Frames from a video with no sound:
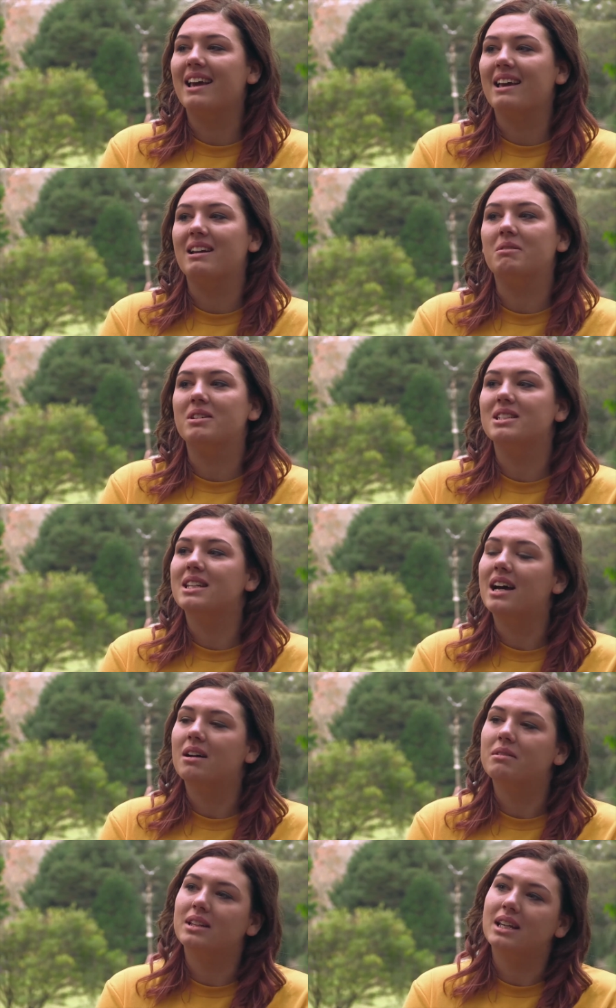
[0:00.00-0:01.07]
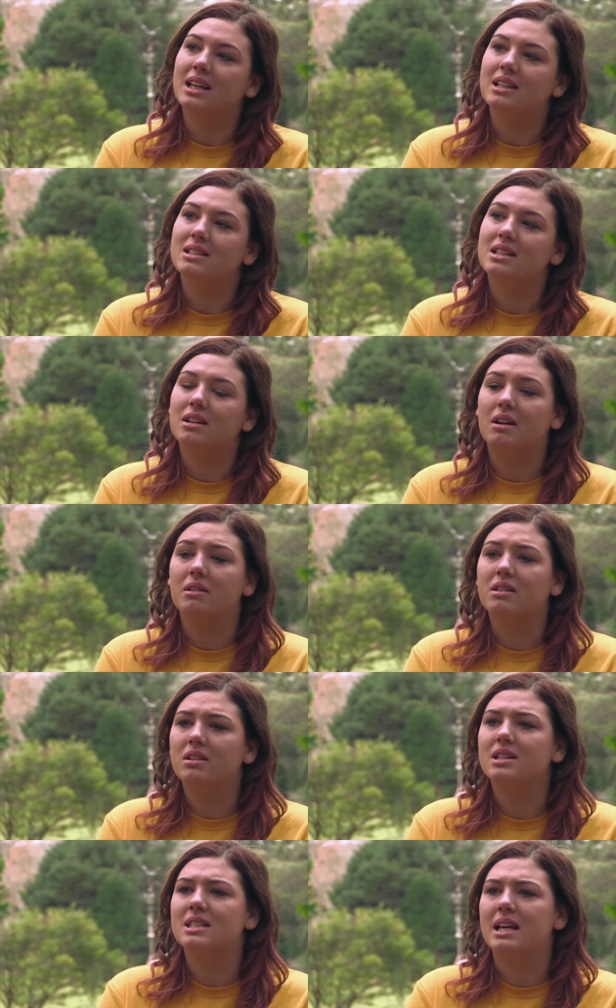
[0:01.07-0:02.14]
And I wanted to help the kids that are going
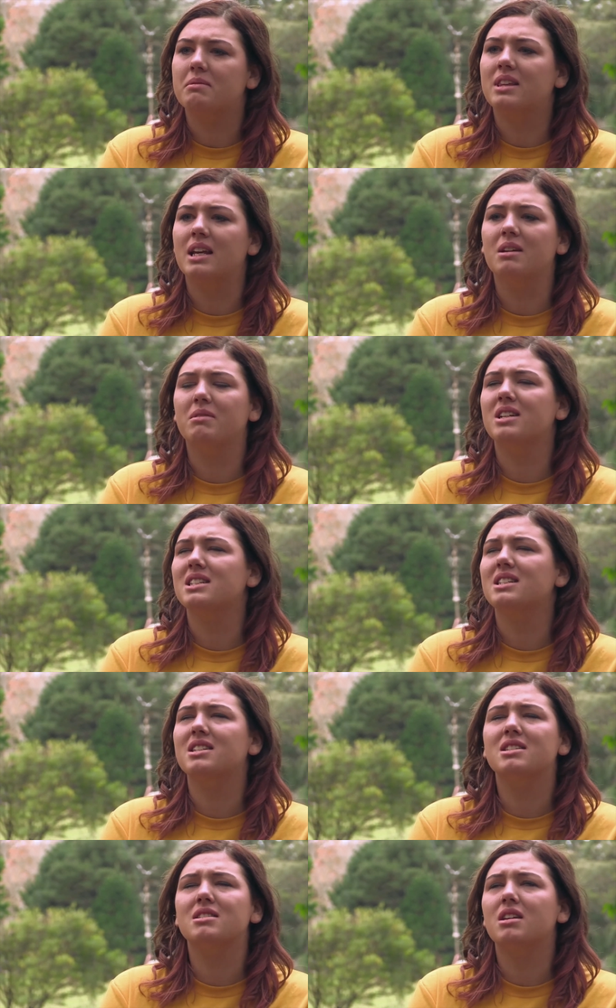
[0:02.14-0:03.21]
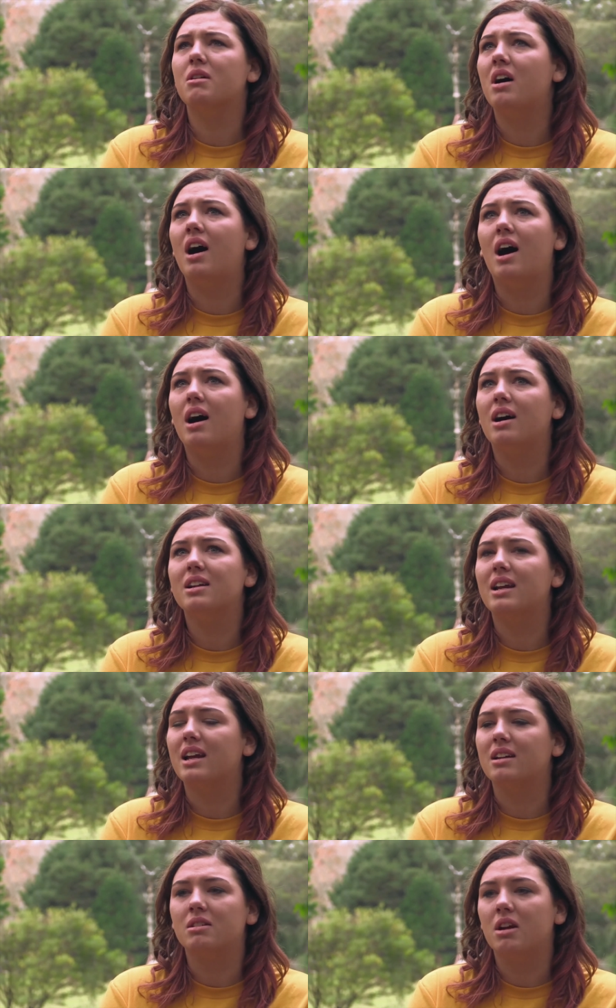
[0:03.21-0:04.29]
through the same thing because it's so hard
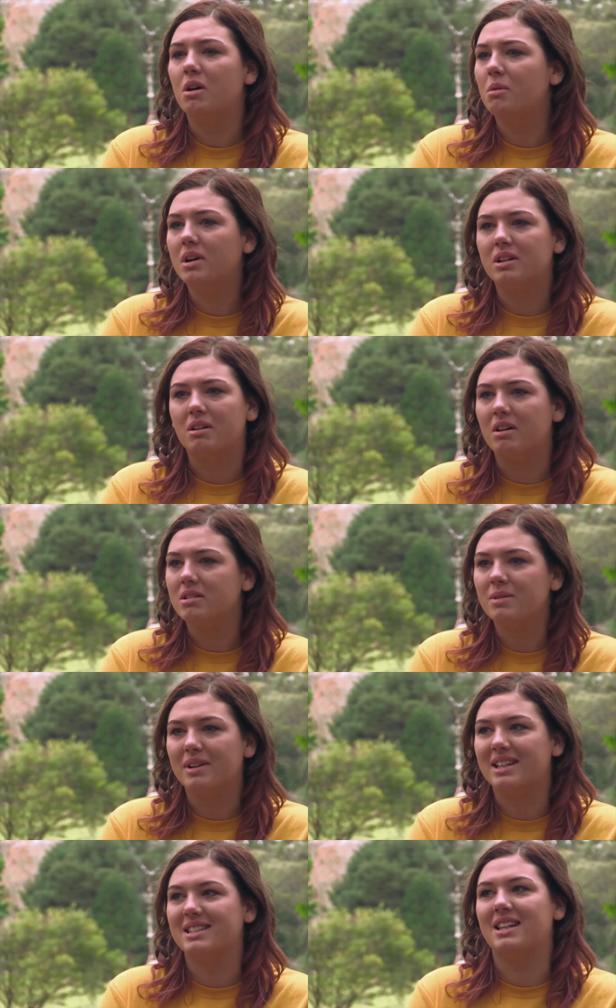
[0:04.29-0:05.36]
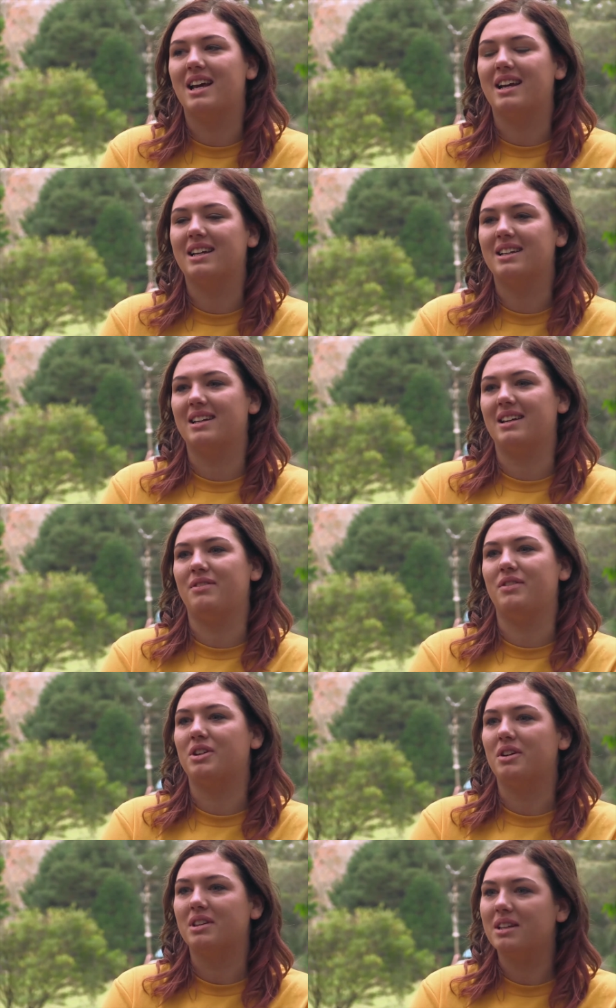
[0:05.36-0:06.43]
and no one knows what it's like if
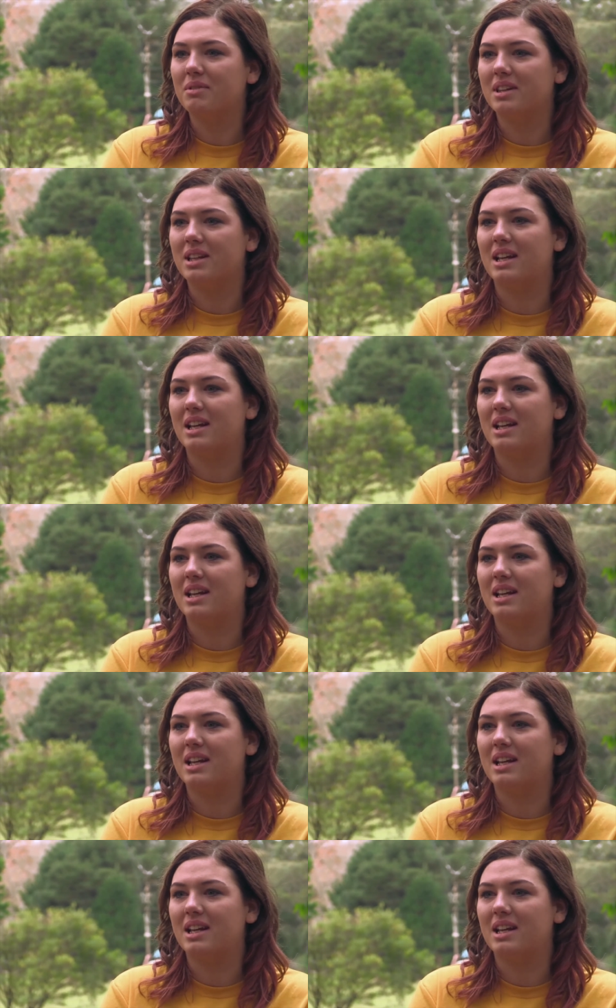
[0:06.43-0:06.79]
you don't live with